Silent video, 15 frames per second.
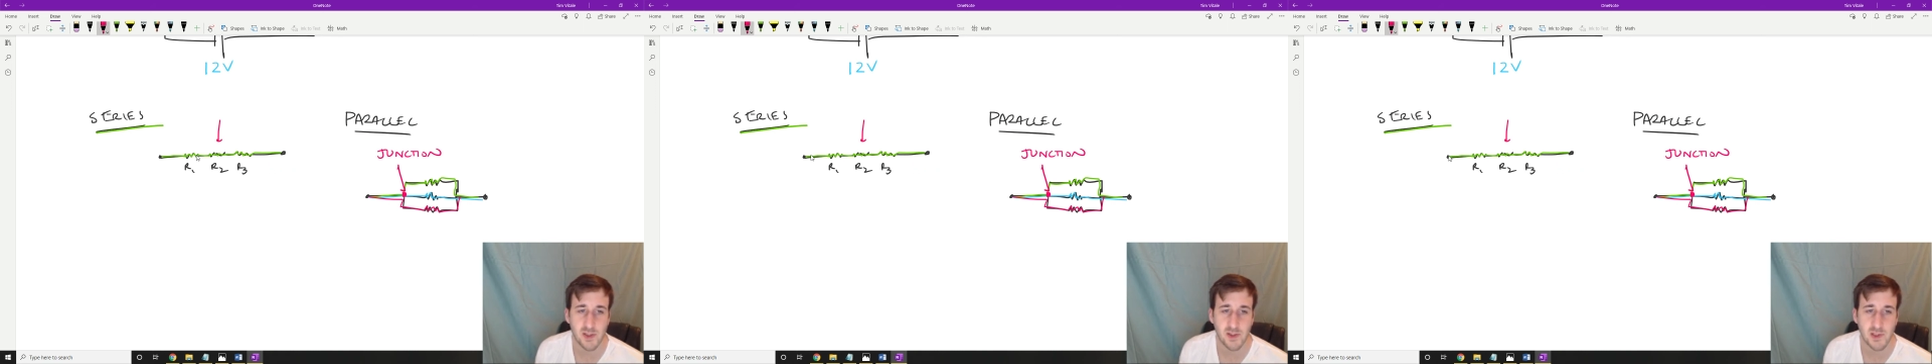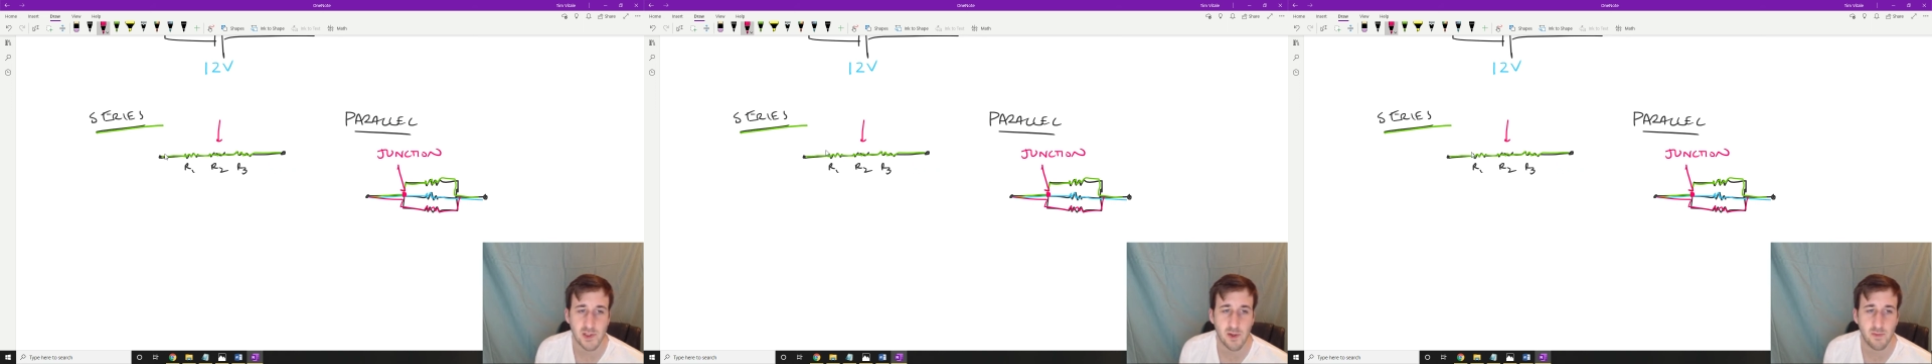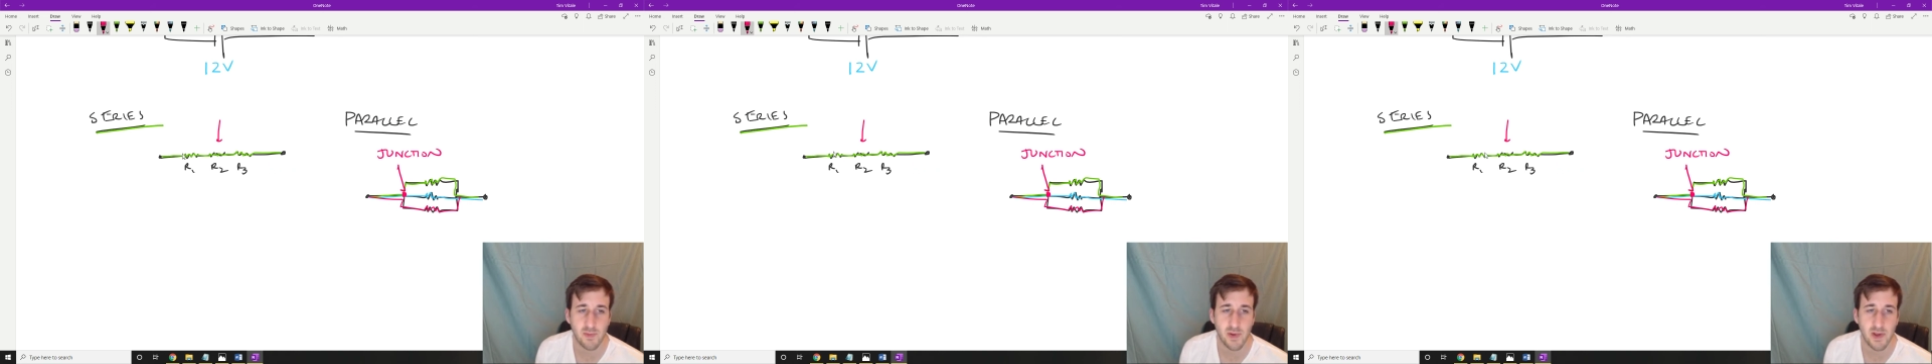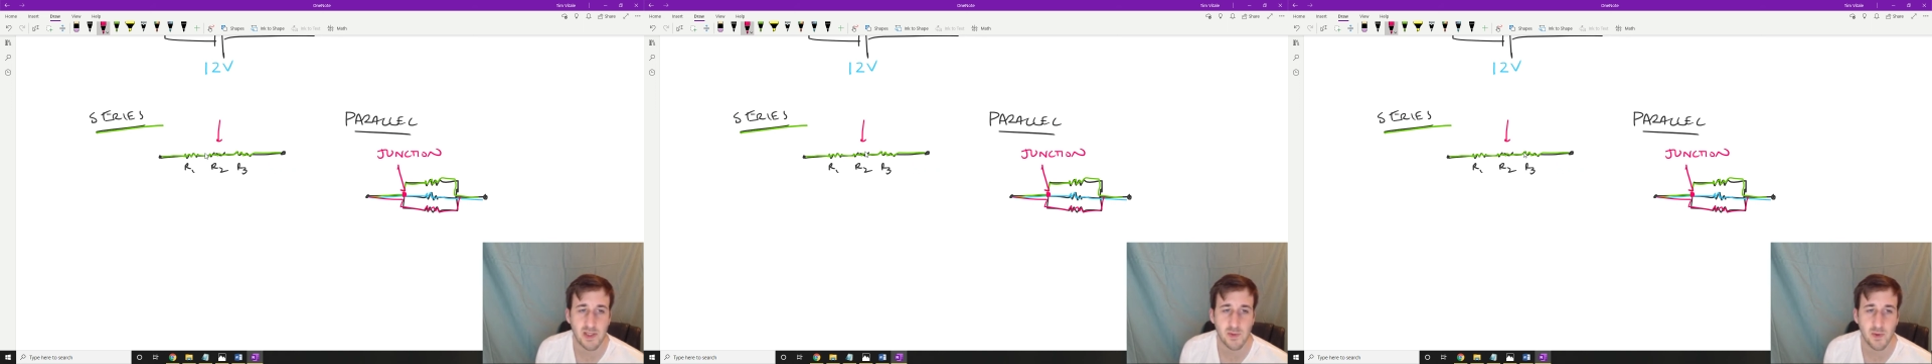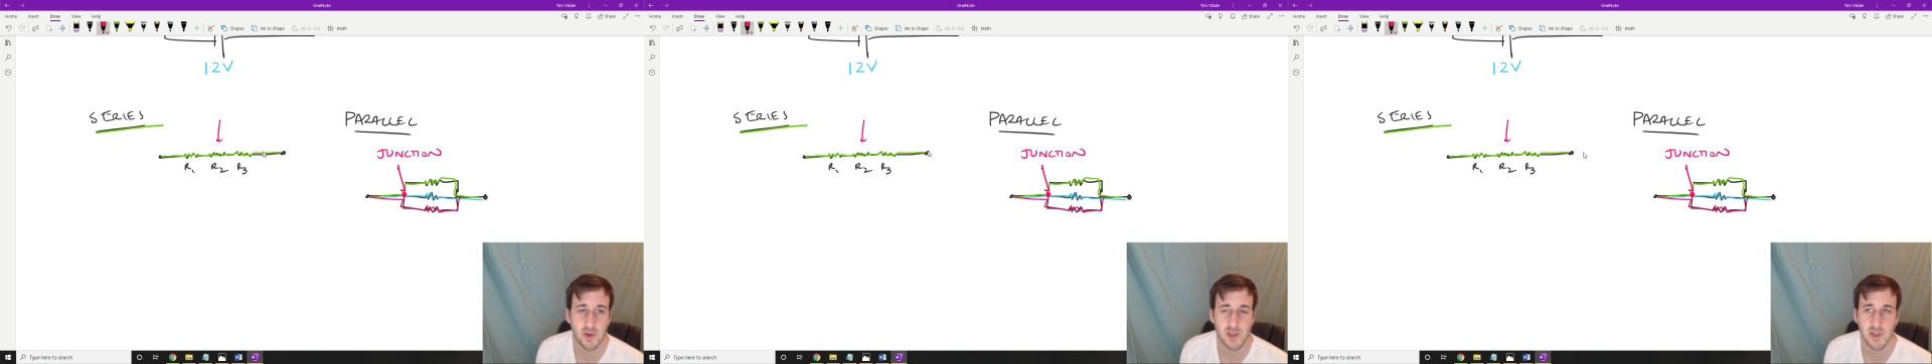There's no
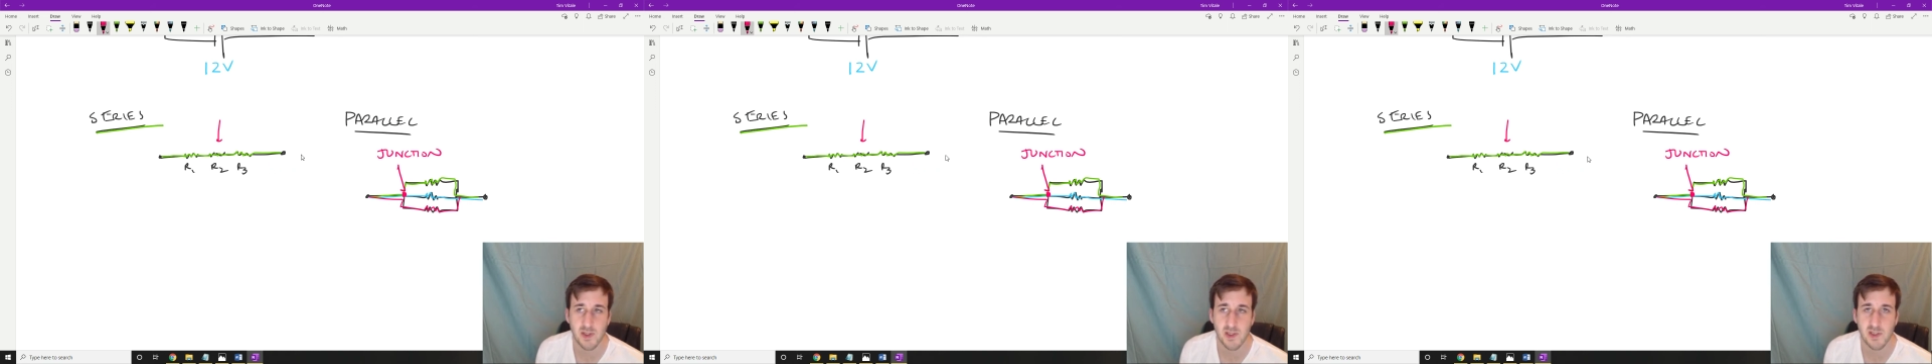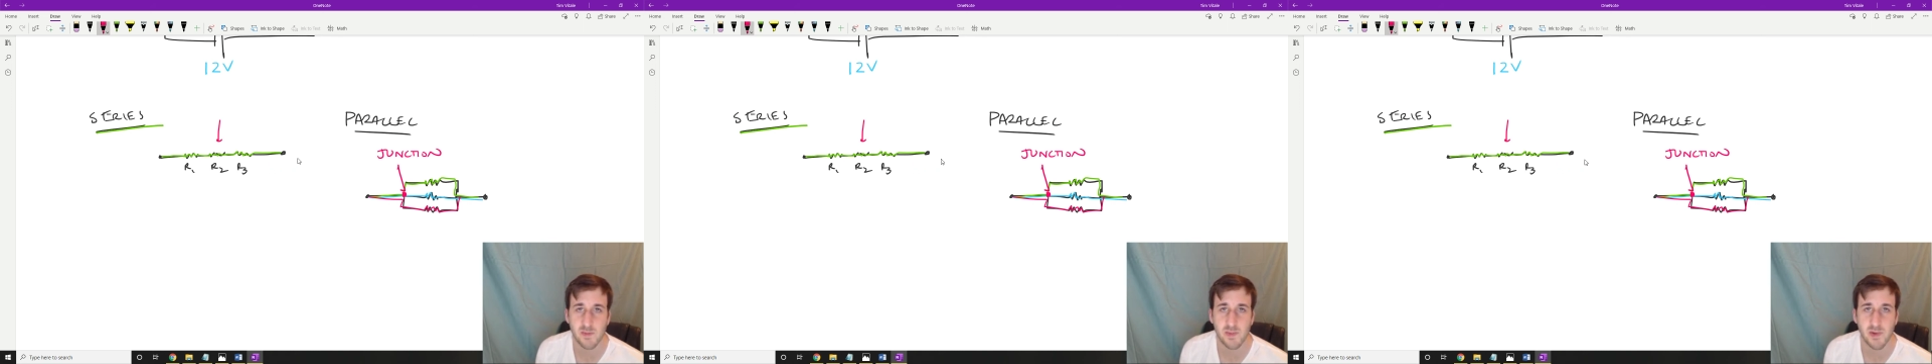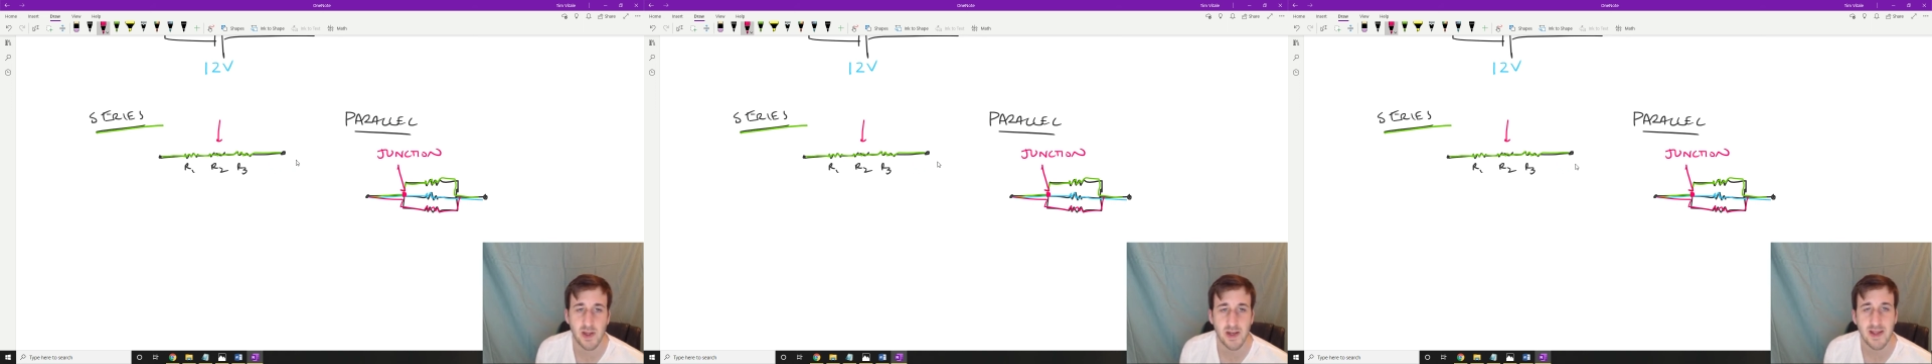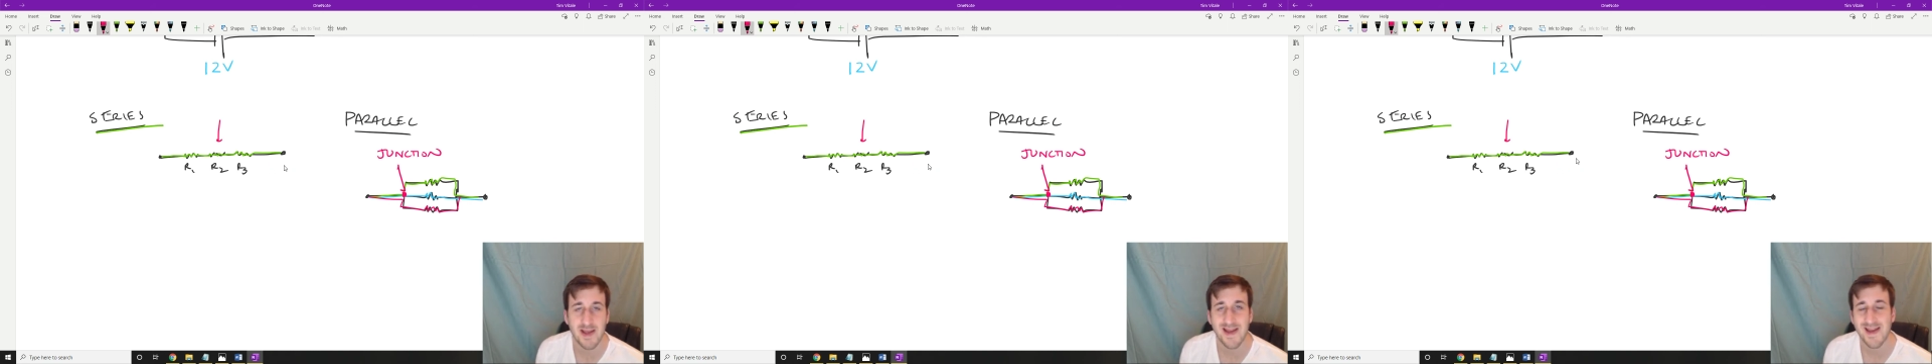place where it's going to split